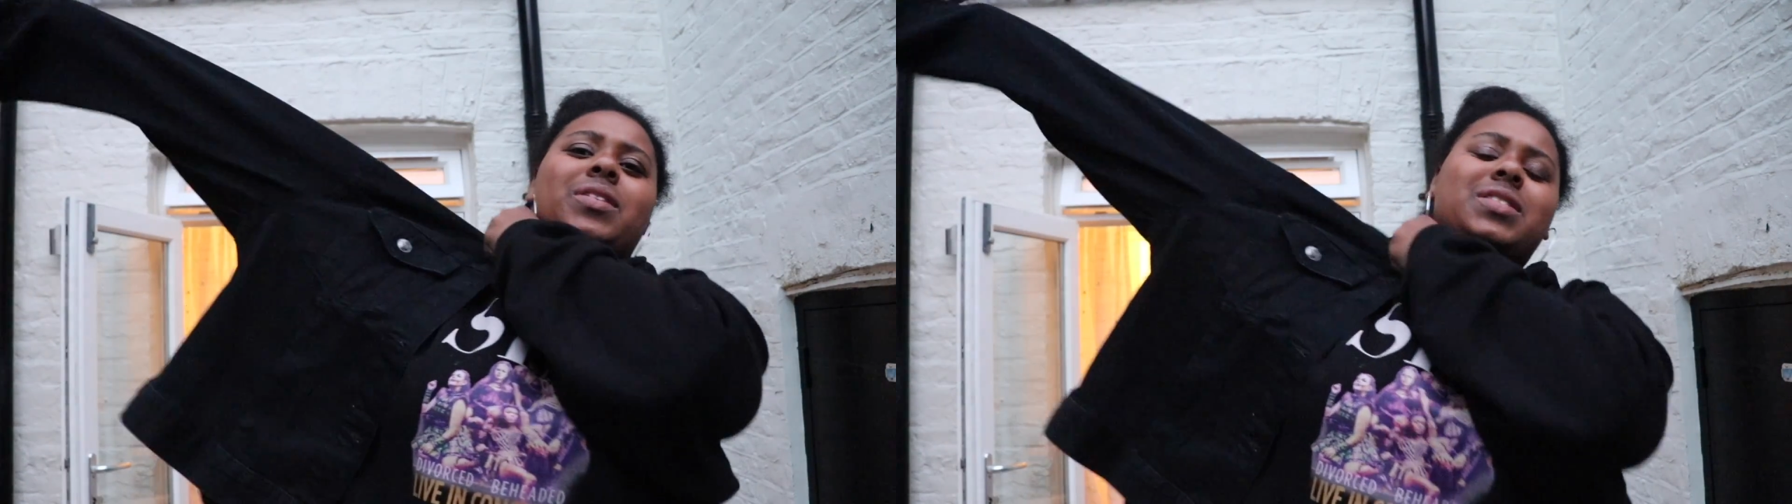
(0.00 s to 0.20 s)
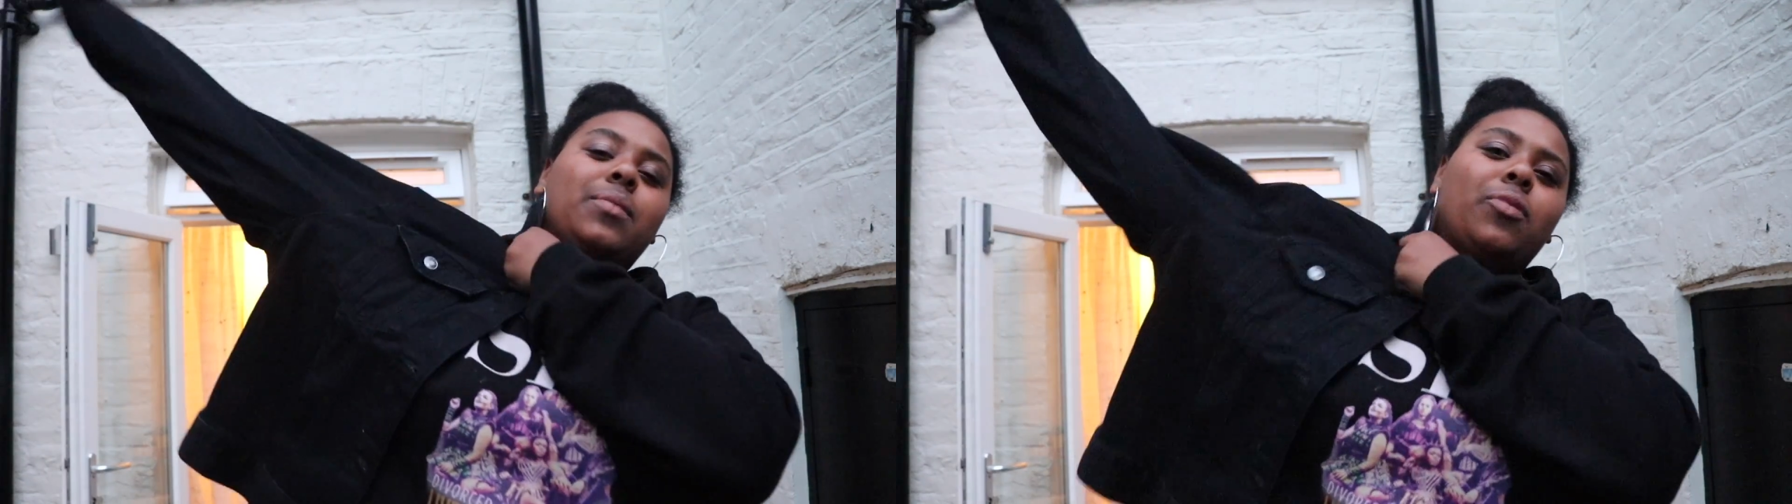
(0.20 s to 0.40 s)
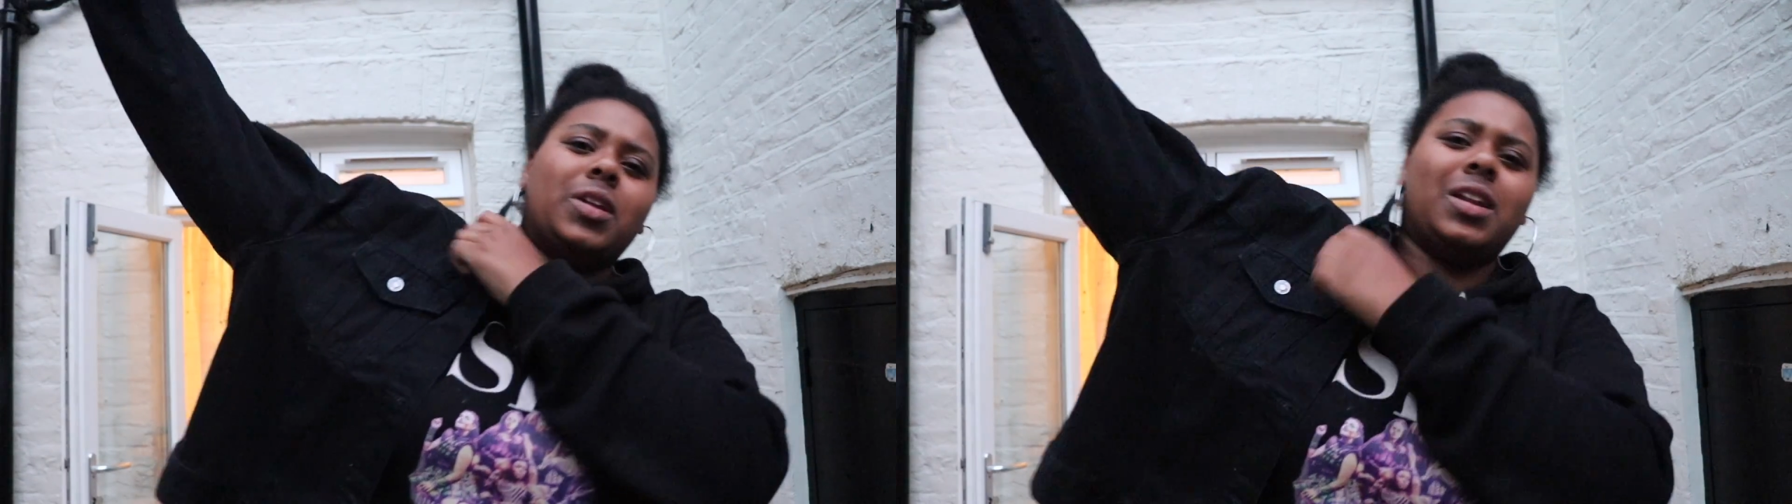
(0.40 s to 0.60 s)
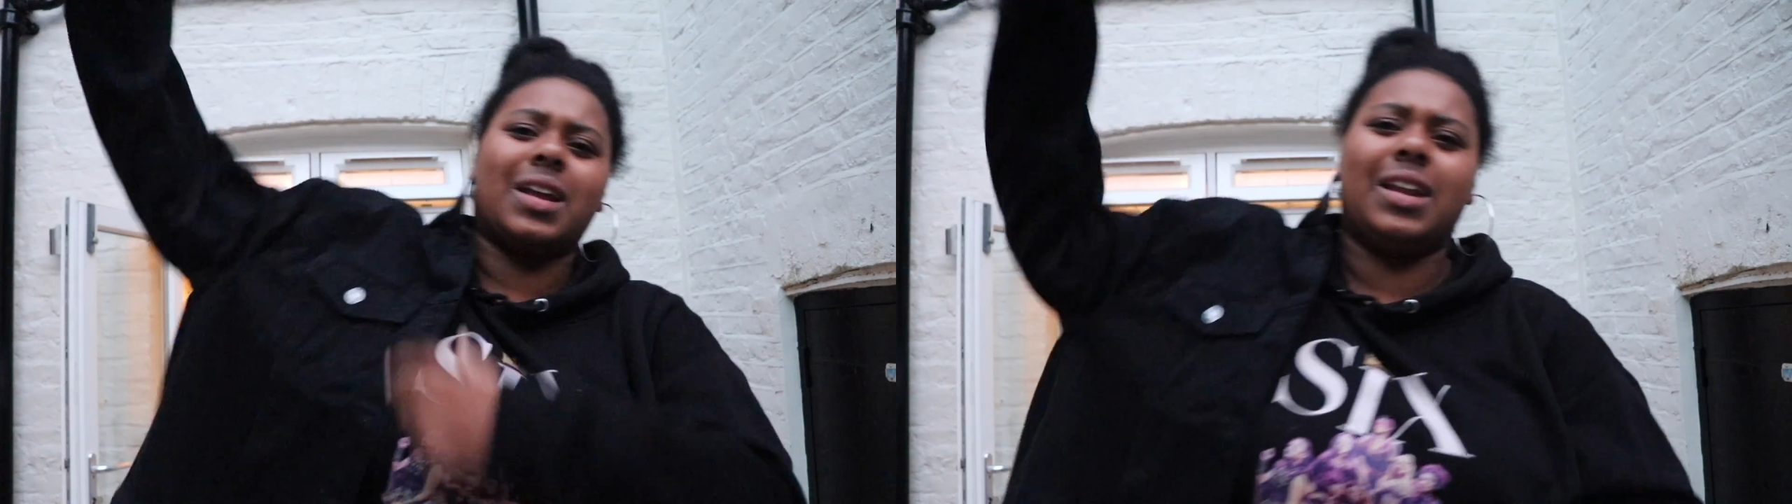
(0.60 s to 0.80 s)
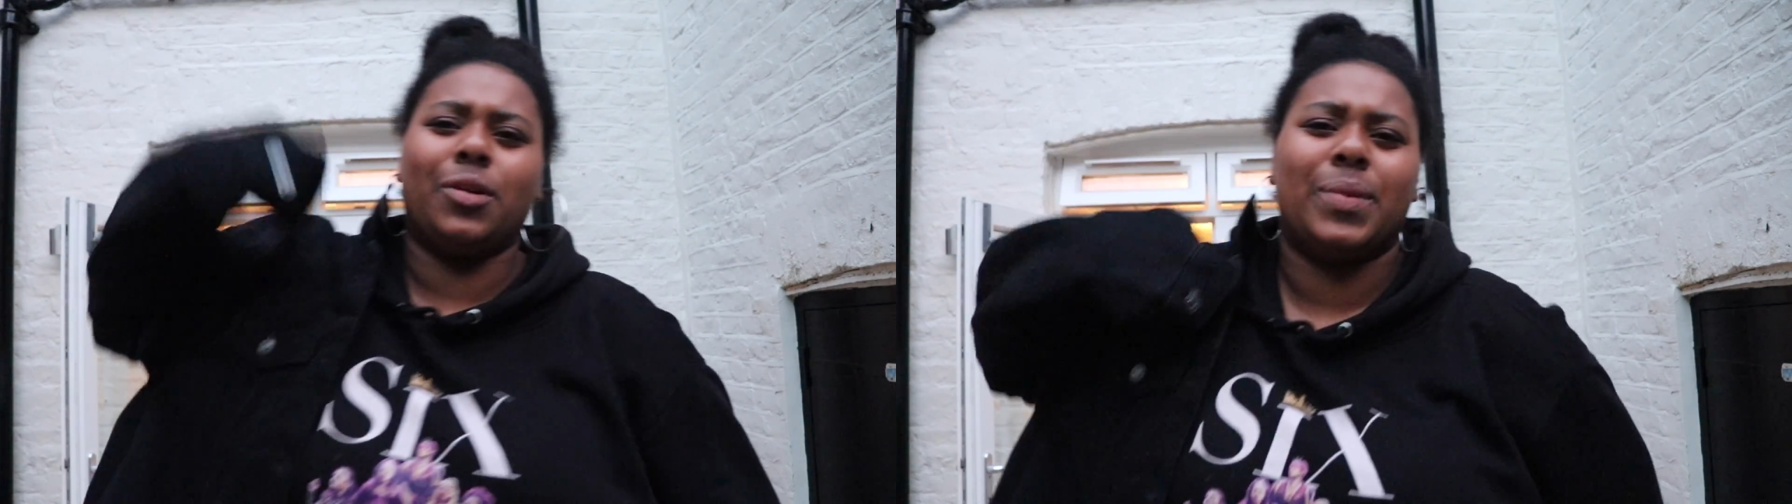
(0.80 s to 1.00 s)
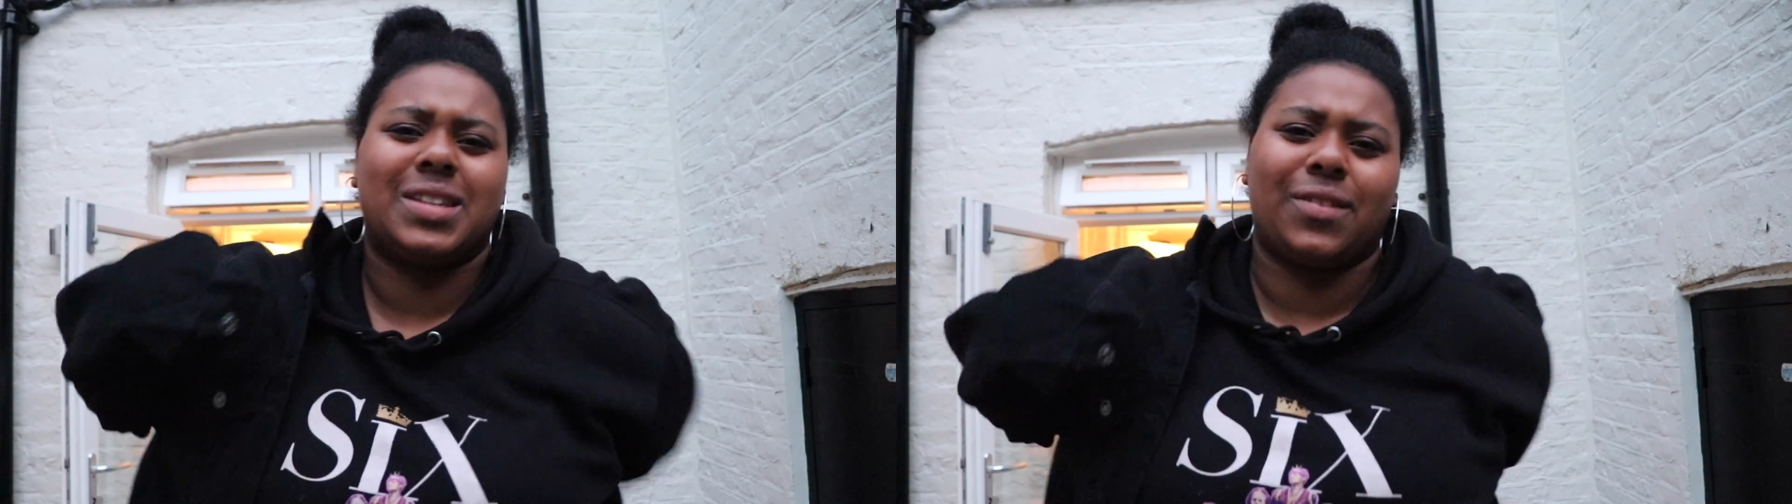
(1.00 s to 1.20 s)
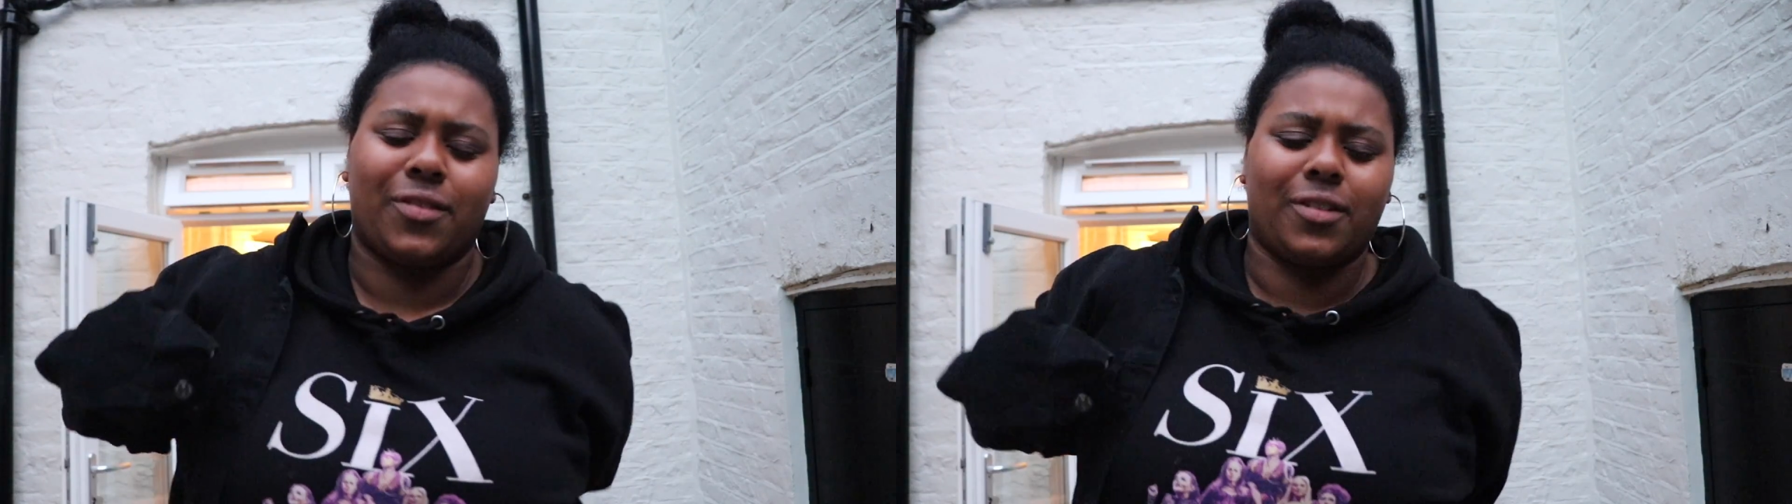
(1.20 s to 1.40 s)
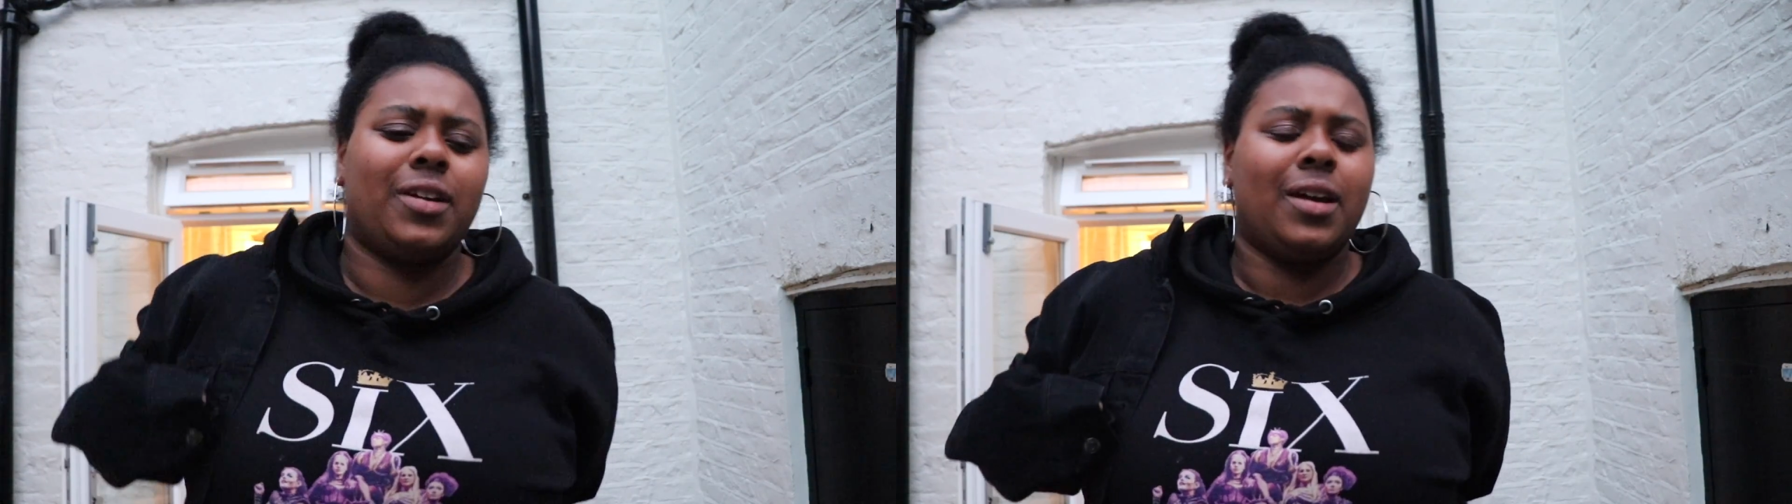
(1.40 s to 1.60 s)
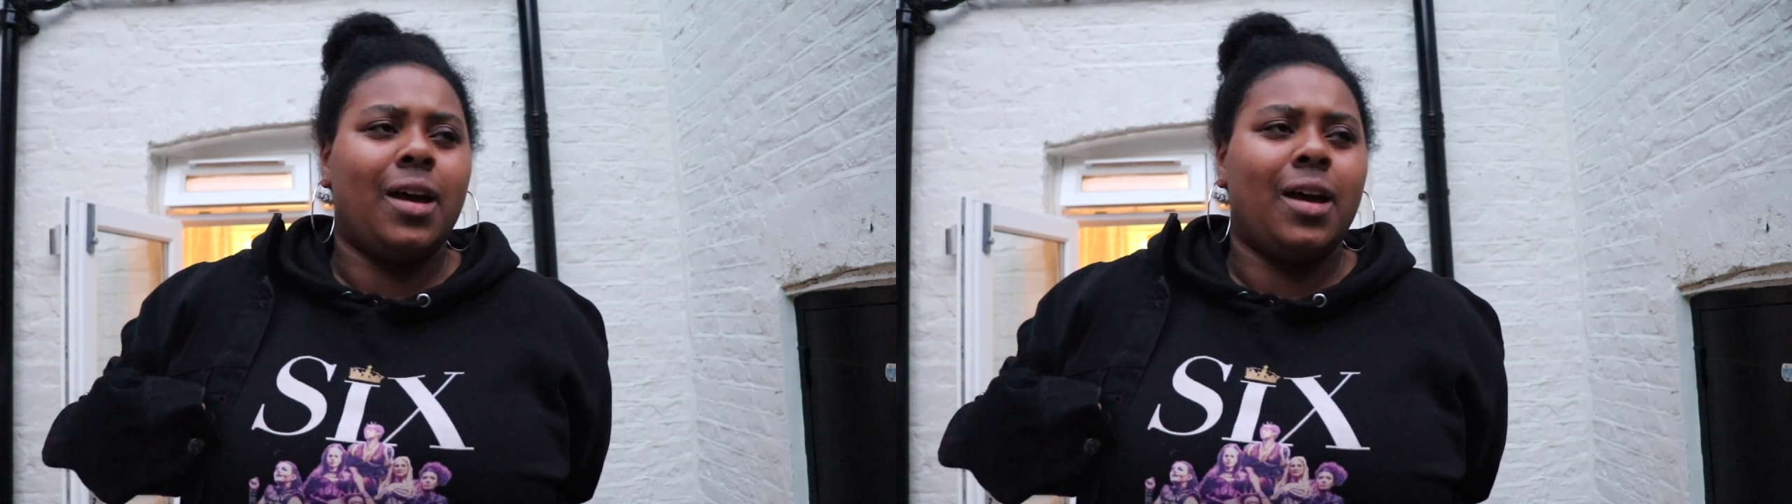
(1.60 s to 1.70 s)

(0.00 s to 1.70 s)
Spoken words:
so it'll probably look a little bit different.